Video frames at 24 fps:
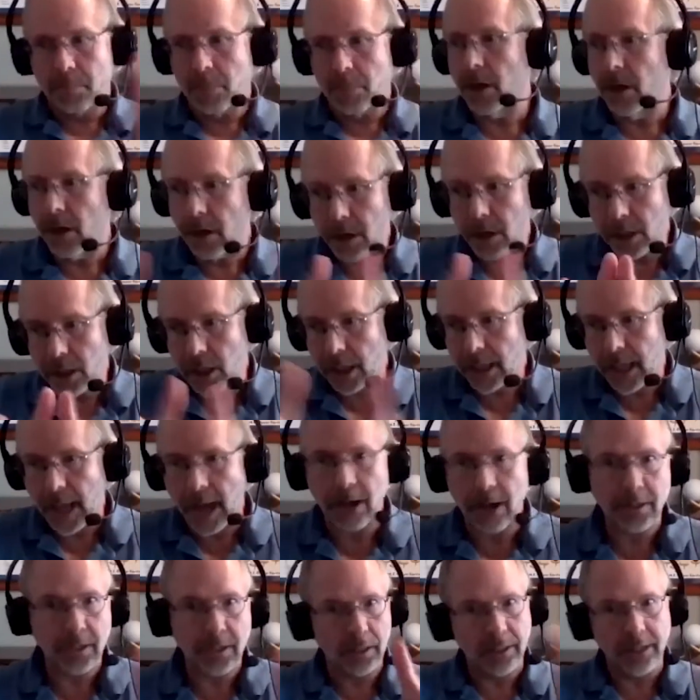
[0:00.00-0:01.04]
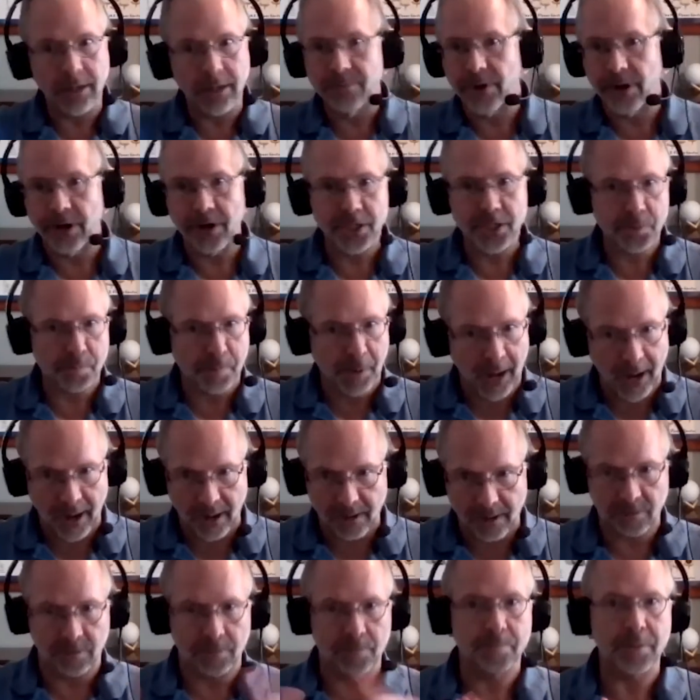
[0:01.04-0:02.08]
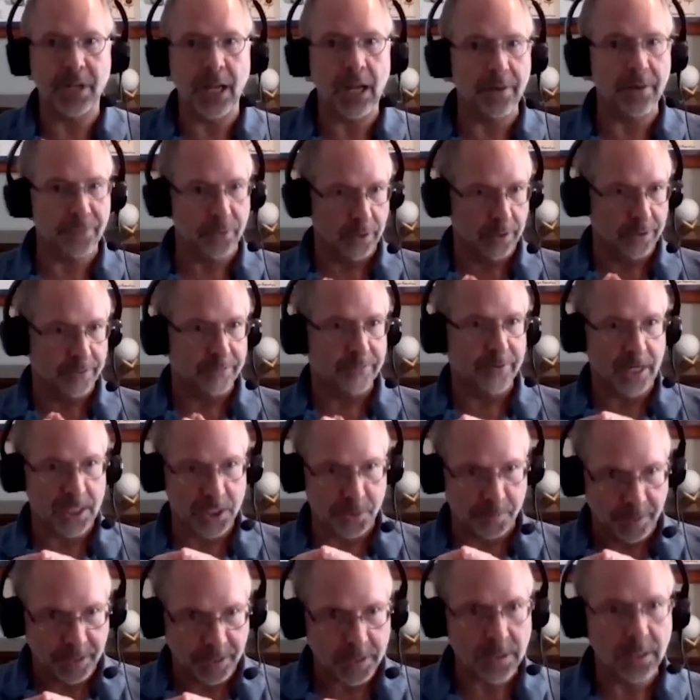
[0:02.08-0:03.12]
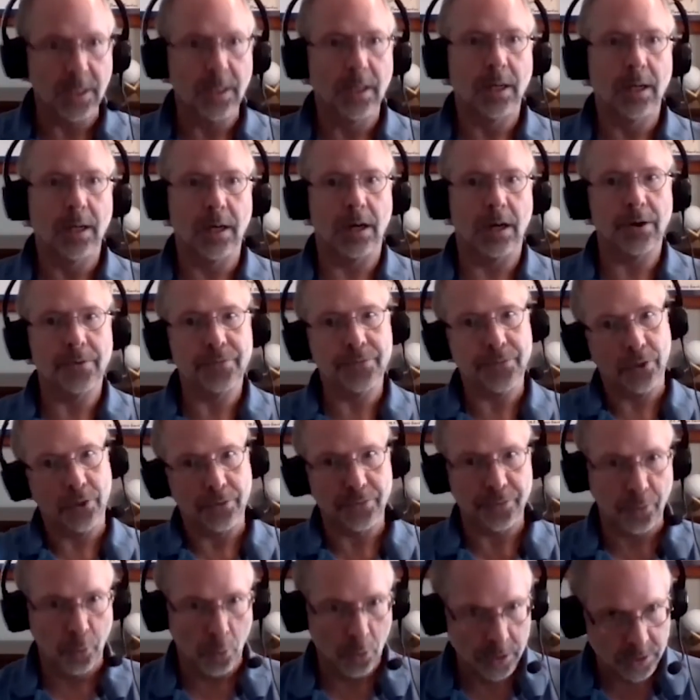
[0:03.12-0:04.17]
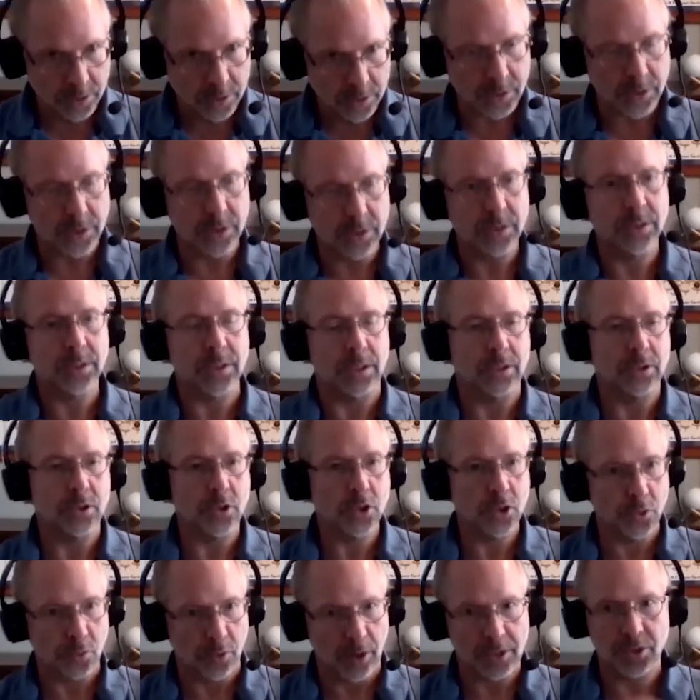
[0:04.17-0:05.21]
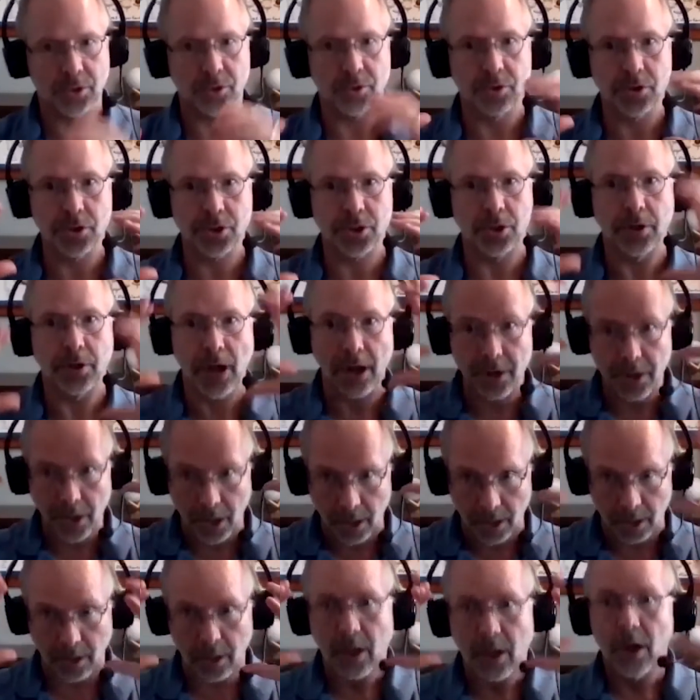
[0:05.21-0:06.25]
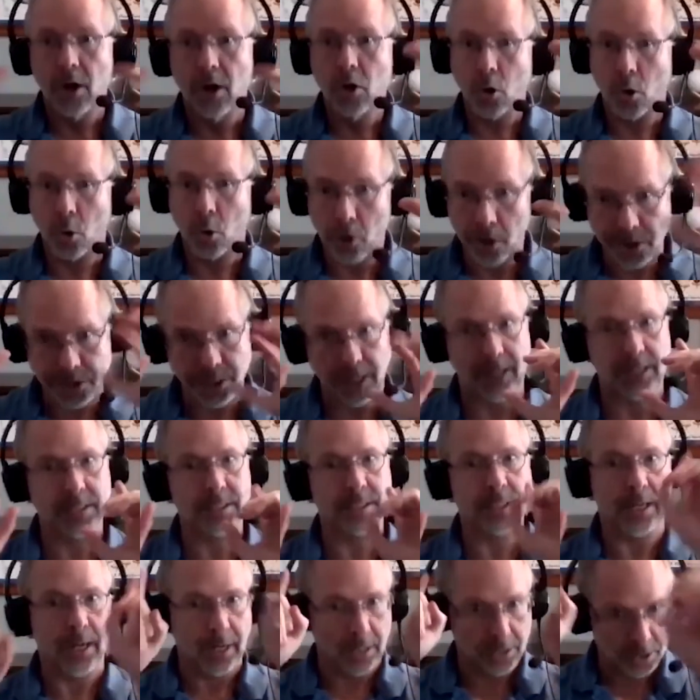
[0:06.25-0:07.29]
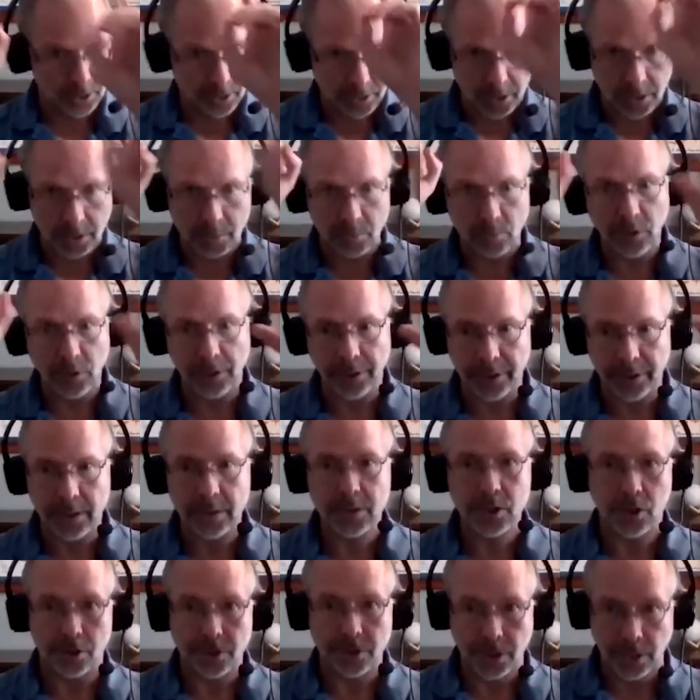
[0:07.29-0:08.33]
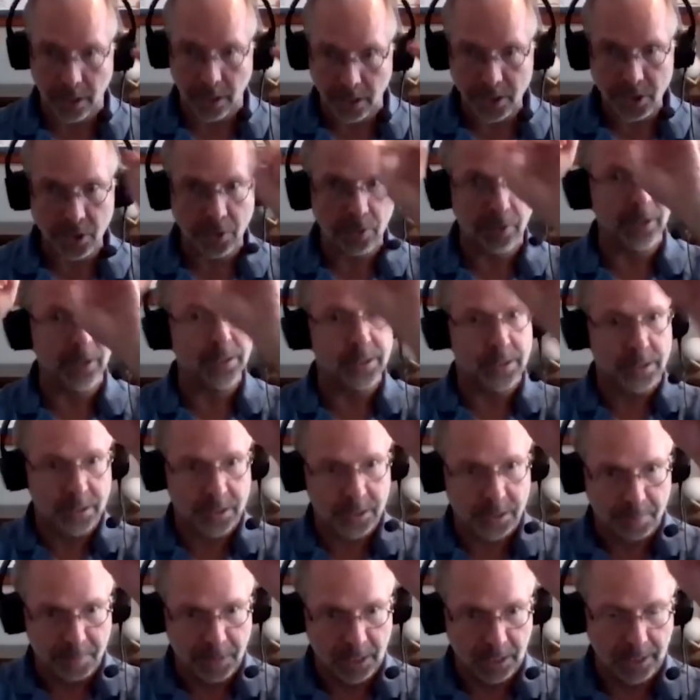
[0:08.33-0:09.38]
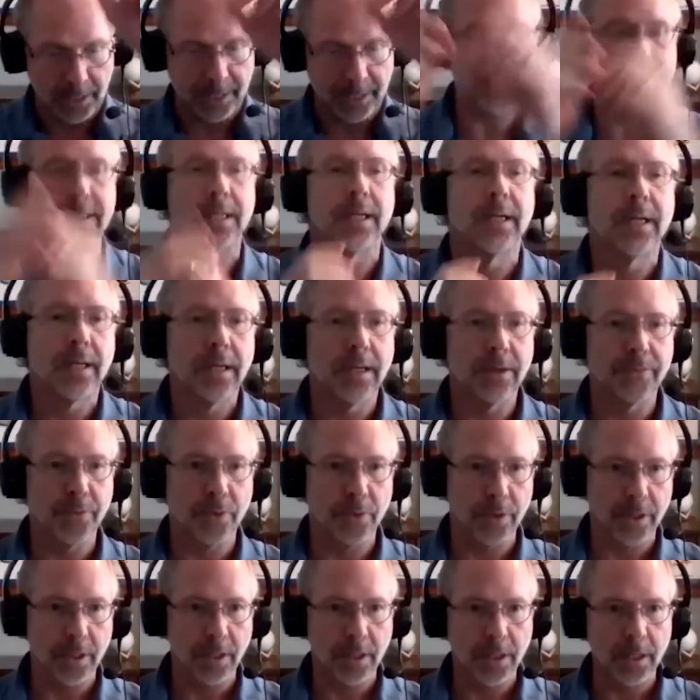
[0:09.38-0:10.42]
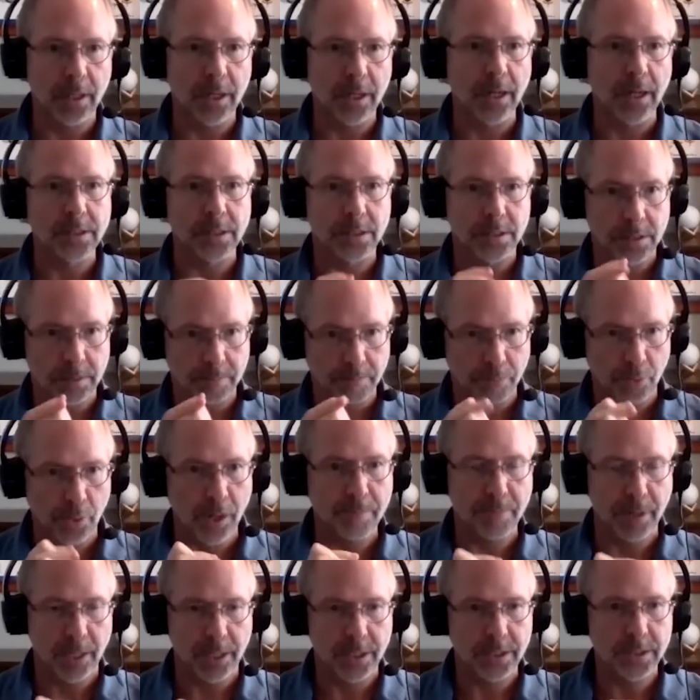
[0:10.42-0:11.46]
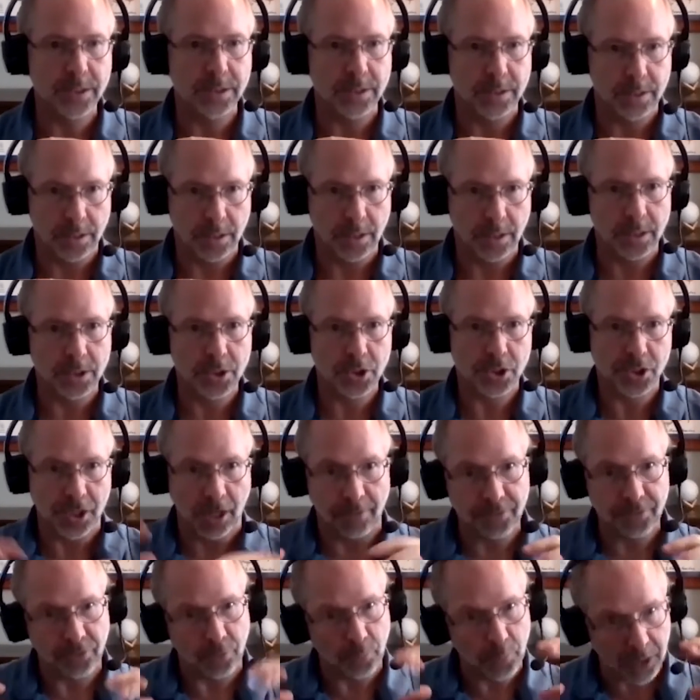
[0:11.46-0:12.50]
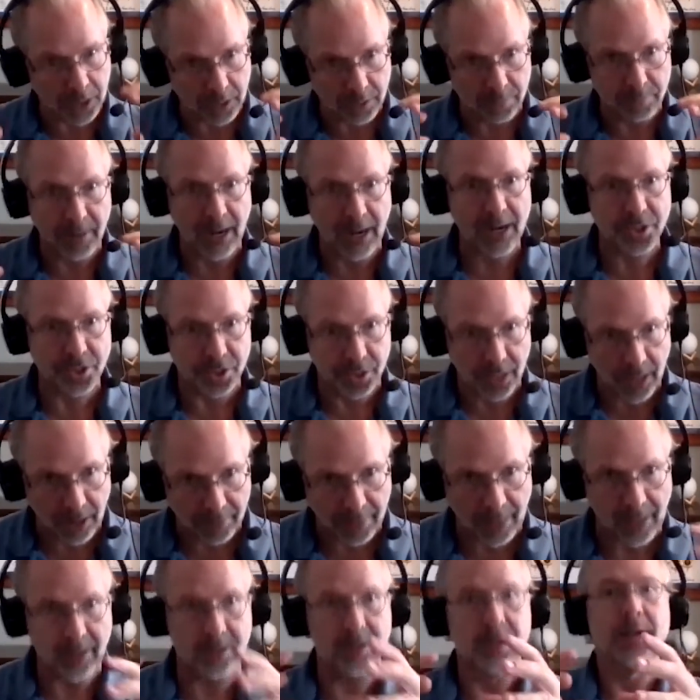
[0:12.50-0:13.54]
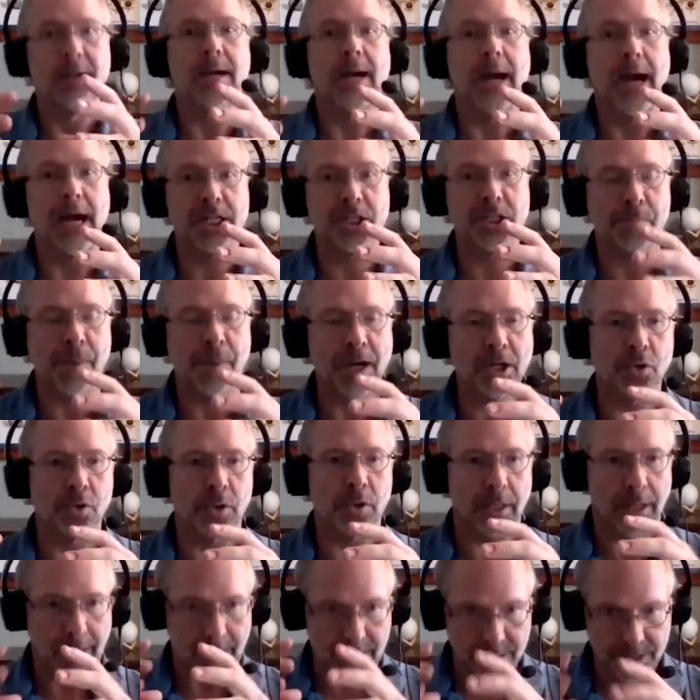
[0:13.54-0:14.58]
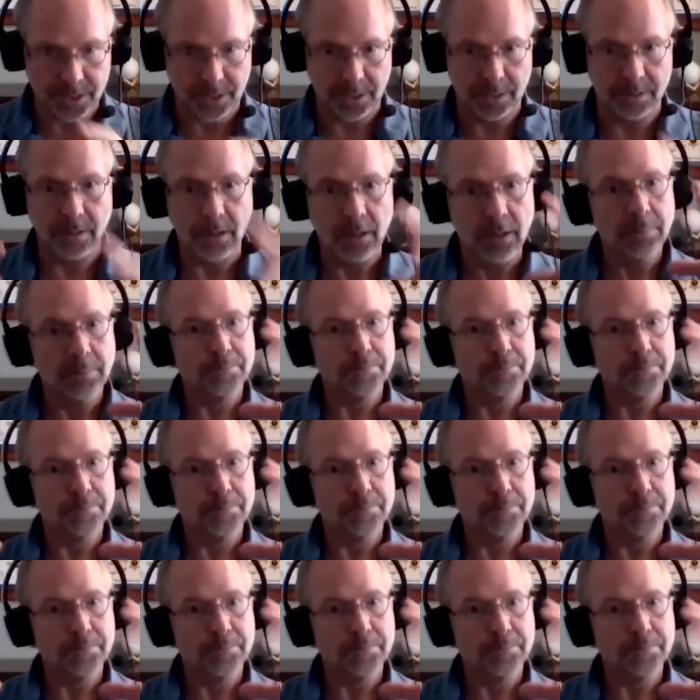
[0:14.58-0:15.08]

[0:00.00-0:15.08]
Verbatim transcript: uh, calculating various paths of behavioral investment uh, for affordances and stressors. So now you get a cortex that actually can really start to integrate and simulate if we want to connect it to brain based uh, stuff. So we can imagine how that aspectualizing